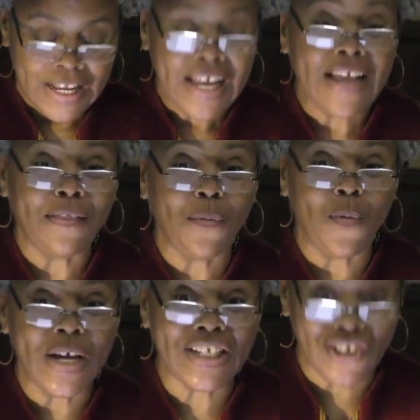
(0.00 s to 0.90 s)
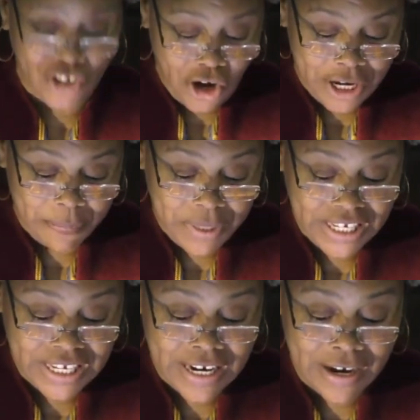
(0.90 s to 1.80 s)
and the wind started
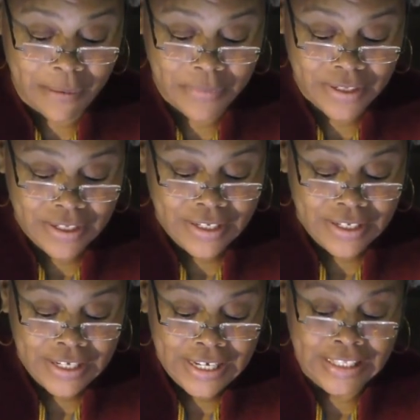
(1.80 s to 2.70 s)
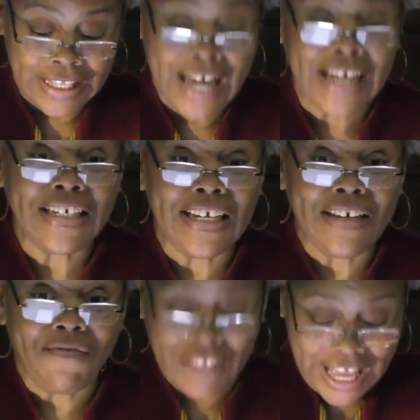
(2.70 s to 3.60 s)
picking up, and
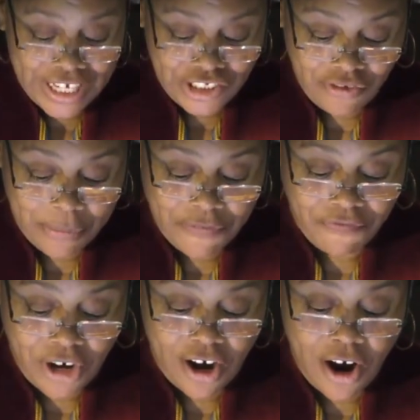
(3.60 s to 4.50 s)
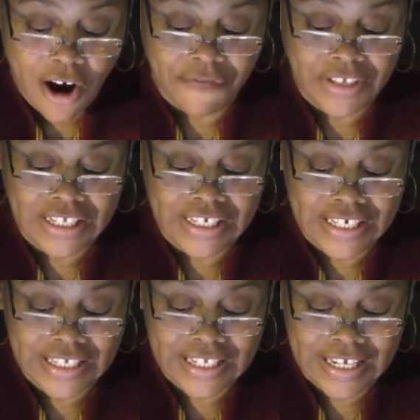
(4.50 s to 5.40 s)
lightning flashed from afar off in the
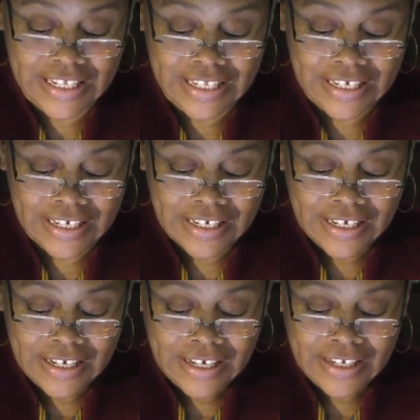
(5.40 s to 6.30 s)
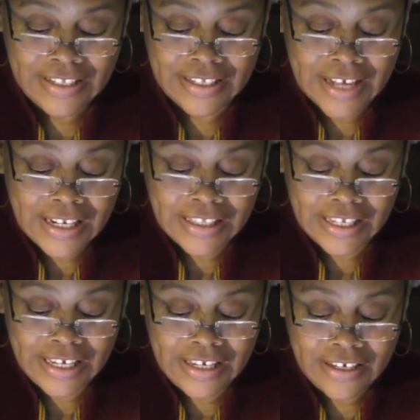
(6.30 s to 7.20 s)
distance. And
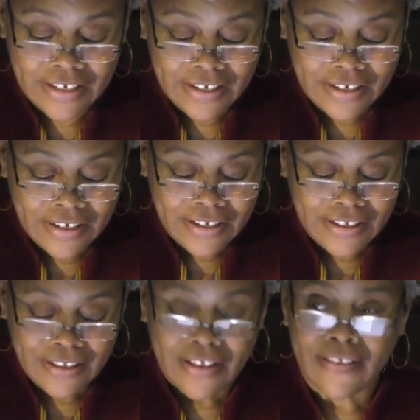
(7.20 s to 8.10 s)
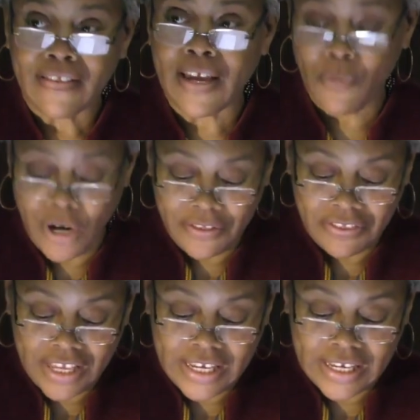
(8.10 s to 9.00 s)
suddenly, they weren't
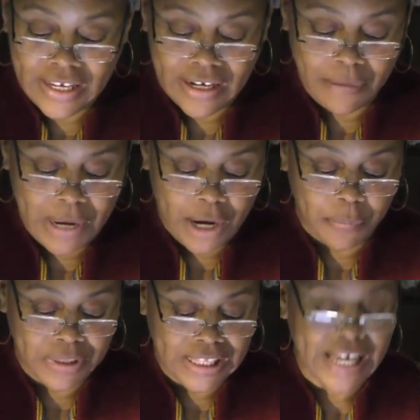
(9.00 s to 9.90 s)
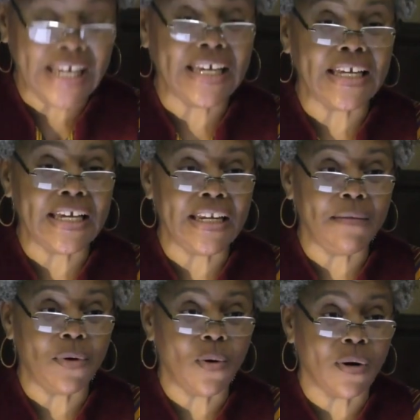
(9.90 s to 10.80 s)
thinking about playing
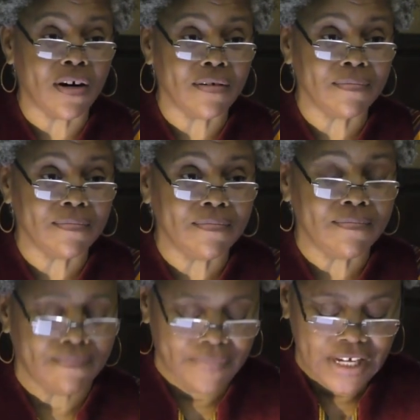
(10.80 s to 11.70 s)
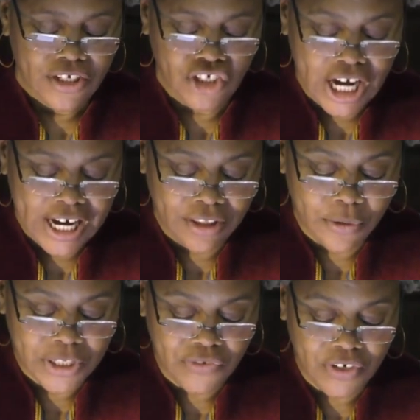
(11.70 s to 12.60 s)
anymore. John
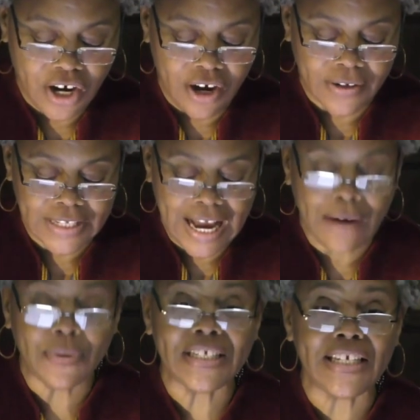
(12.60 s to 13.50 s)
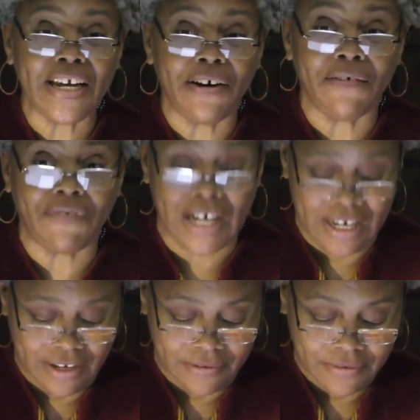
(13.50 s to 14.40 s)
Lewis recalls, I was terrified.